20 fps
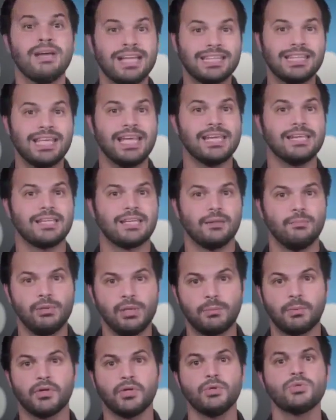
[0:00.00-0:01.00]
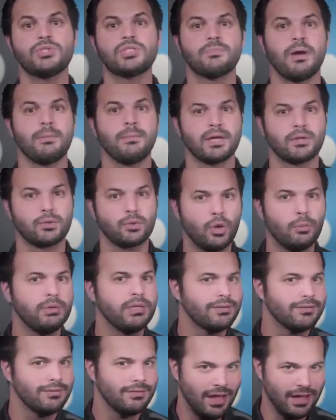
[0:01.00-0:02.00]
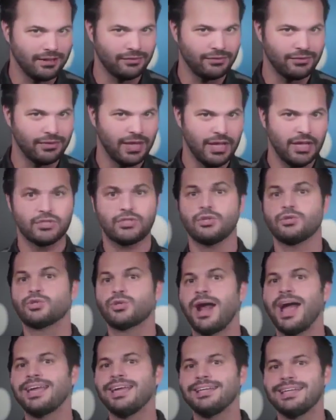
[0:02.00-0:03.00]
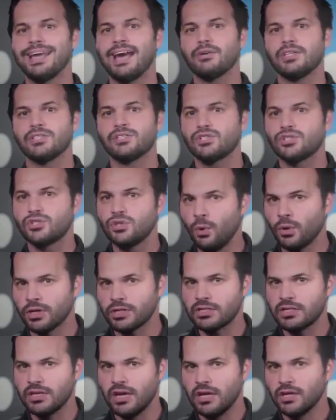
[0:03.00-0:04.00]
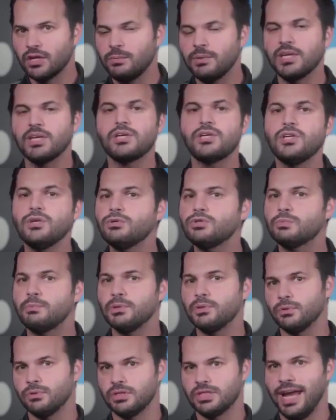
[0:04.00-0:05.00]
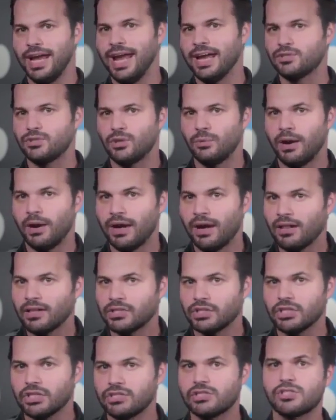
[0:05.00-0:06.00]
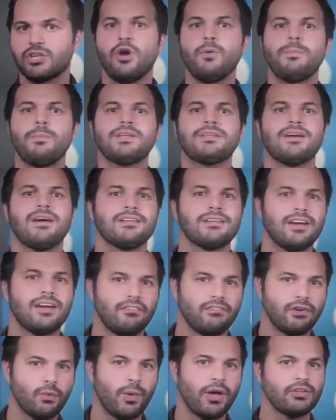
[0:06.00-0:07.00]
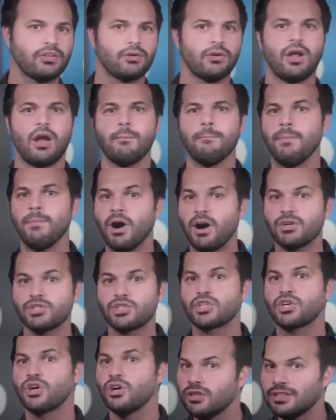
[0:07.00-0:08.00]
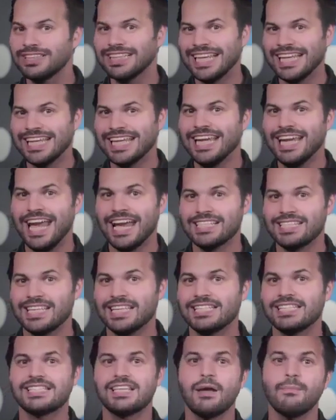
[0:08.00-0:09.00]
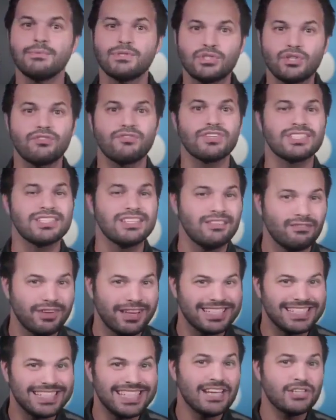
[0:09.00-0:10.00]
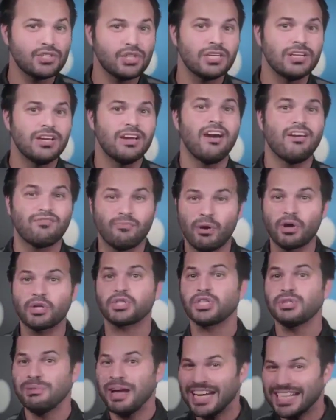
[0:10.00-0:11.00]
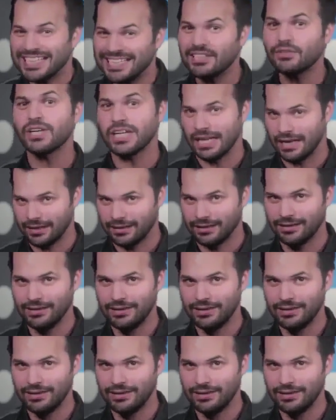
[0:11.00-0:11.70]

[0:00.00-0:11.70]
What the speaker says: methane can be produced by microbial life, so tracking down its source could be a huge boon to astrobiologists hoping to uncover whether or not Mars currently has a subsurface infestation of Martian bacteria.